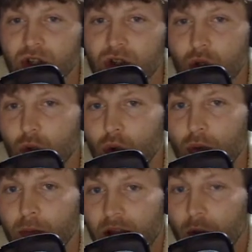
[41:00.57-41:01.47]
to
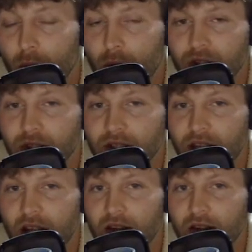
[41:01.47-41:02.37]
Micah Parsons
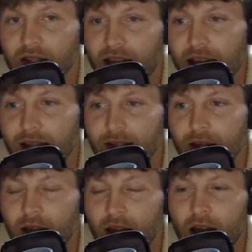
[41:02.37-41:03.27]
getting the stats.
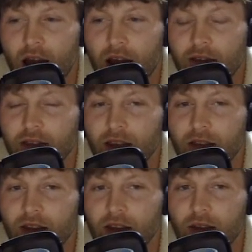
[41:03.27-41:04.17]
I think
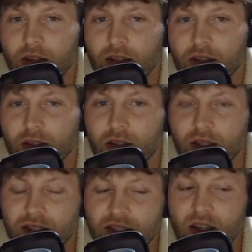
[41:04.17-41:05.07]
that the
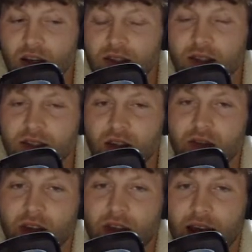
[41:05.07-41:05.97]
stunts and stuff like
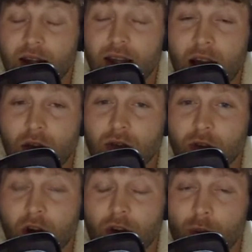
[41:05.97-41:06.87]
that allows for
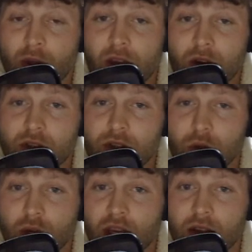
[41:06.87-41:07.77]
other players to
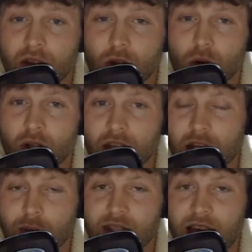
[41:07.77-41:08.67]
get, cleanup
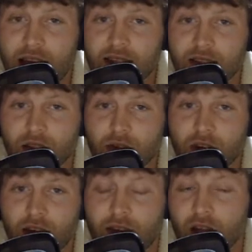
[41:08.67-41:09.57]
sacks and stuff like
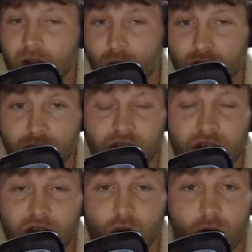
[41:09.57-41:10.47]
that. That's why you see a
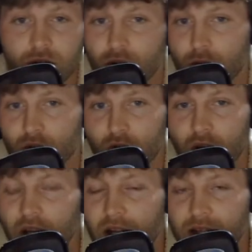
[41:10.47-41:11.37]
Dorrance Armstrong
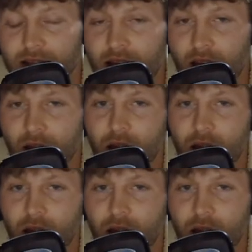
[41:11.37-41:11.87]
getting a sack,